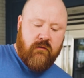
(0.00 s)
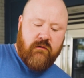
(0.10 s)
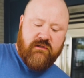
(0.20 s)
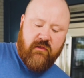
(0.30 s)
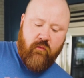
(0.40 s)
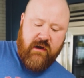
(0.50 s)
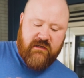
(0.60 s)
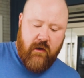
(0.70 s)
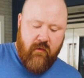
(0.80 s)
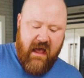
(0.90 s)
so that we
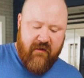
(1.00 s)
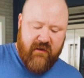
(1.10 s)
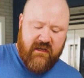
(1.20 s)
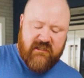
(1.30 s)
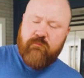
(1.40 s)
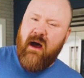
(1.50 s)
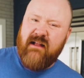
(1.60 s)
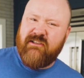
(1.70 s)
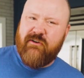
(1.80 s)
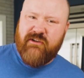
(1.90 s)
don't have any
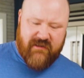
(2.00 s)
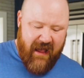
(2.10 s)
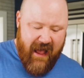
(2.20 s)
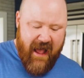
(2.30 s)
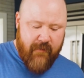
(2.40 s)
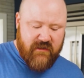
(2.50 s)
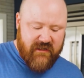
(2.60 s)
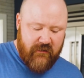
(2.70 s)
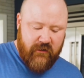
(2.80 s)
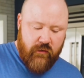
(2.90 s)
spots that are just
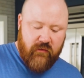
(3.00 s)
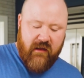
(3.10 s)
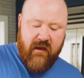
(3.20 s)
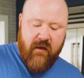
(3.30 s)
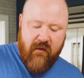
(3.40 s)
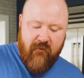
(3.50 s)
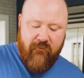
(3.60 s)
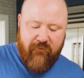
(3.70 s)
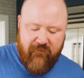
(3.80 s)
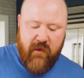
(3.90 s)
absolutely
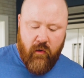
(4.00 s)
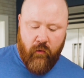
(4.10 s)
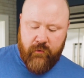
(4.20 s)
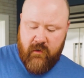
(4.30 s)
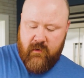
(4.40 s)
filled